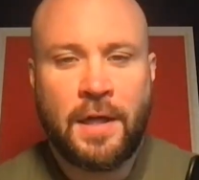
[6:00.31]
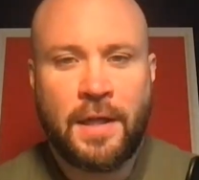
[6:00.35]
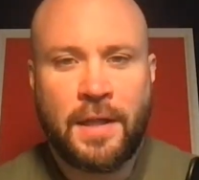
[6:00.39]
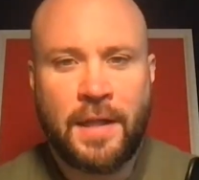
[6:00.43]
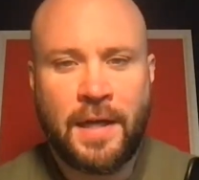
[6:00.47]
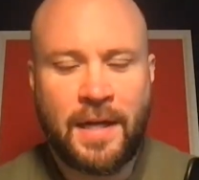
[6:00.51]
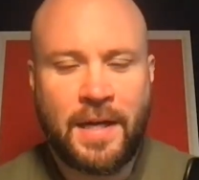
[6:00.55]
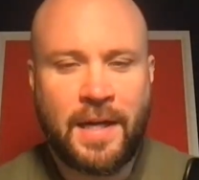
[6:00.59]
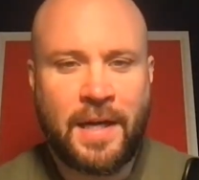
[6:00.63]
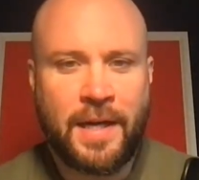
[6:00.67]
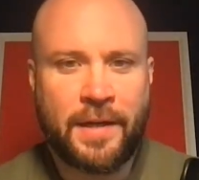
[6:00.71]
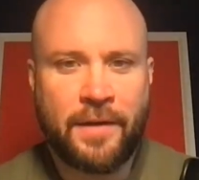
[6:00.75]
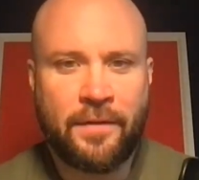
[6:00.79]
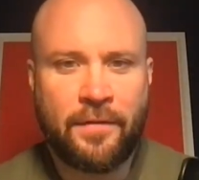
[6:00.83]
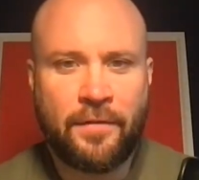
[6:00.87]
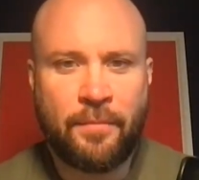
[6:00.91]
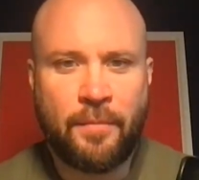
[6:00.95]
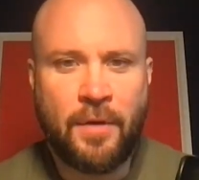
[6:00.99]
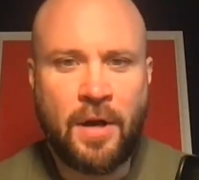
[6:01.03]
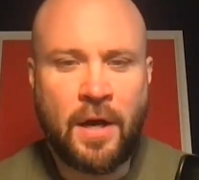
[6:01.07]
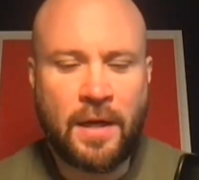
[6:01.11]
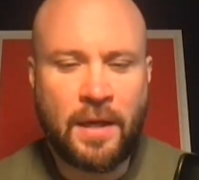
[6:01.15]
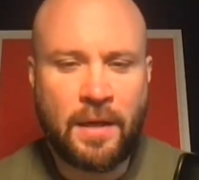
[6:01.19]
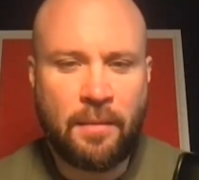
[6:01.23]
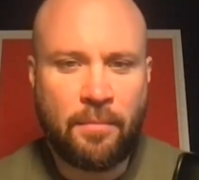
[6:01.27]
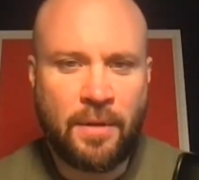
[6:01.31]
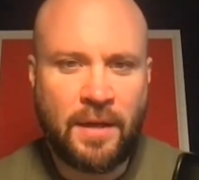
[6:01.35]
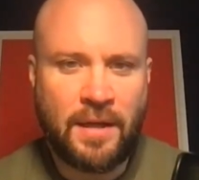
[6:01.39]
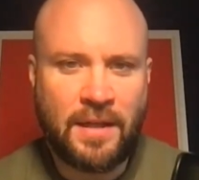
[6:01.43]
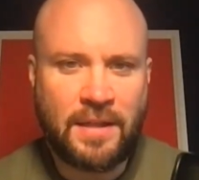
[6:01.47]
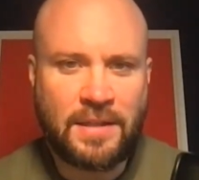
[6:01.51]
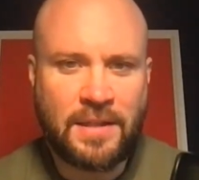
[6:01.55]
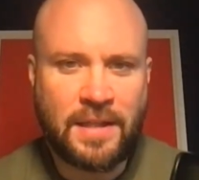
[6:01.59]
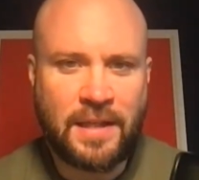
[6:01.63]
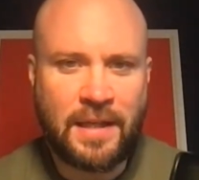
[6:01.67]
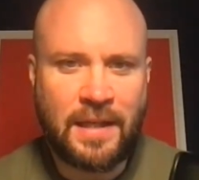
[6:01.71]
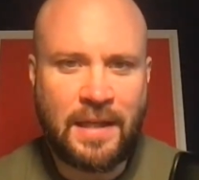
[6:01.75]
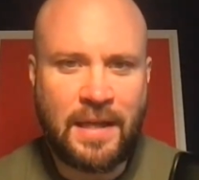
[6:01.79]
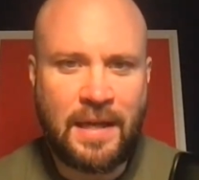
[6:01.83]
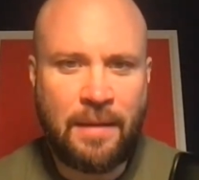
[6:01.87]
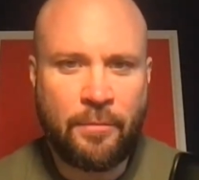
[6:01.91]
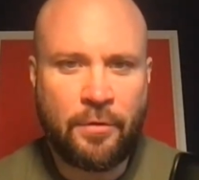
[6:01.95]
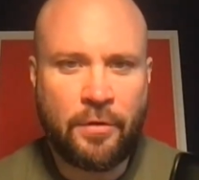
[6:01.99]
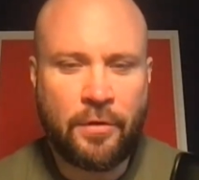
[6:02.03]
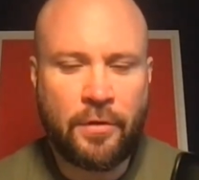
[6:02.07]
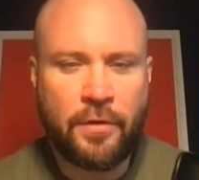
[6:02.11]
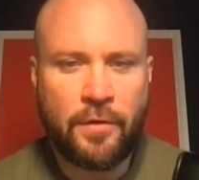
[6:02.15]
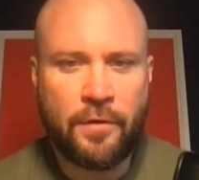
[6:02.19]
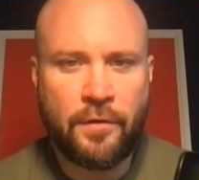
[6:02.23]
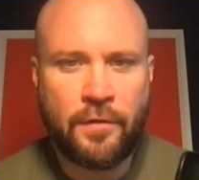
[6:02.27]
that kind of marketplace dilemma
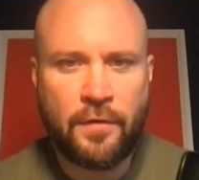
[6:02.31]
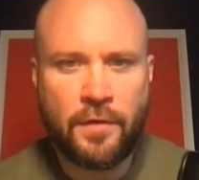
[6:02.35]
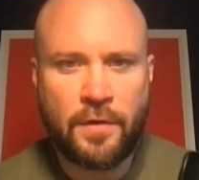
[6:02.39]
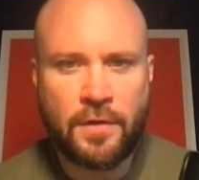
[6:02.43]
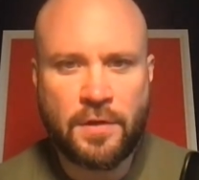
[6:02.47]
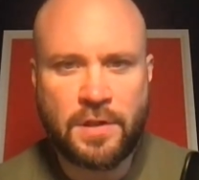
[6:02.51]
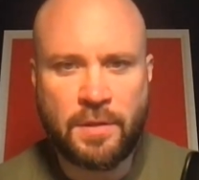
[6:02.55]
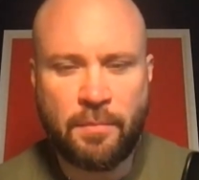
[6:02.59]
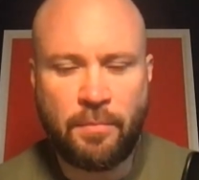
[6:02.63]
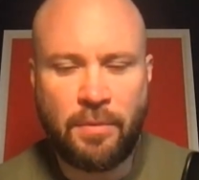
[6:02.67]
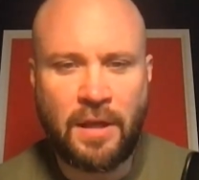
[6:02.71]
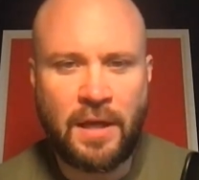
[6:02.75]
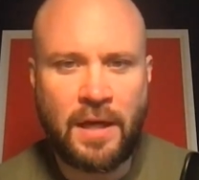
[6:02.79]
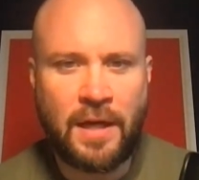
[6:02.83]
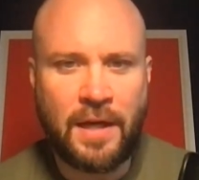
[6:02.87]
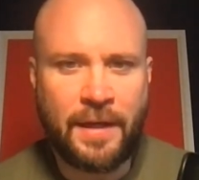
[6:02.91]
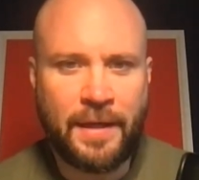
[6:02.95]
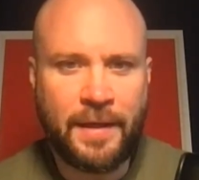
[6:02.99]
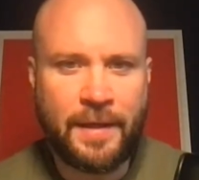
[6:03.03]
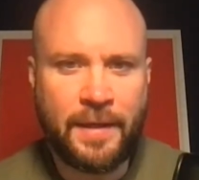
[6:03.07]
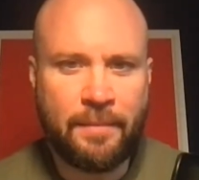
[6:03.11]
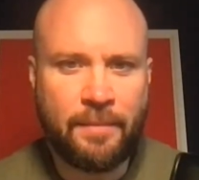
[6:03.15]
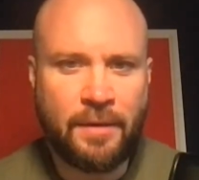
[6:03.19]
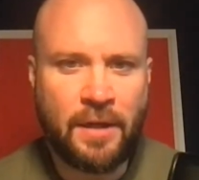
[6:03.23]
of supply and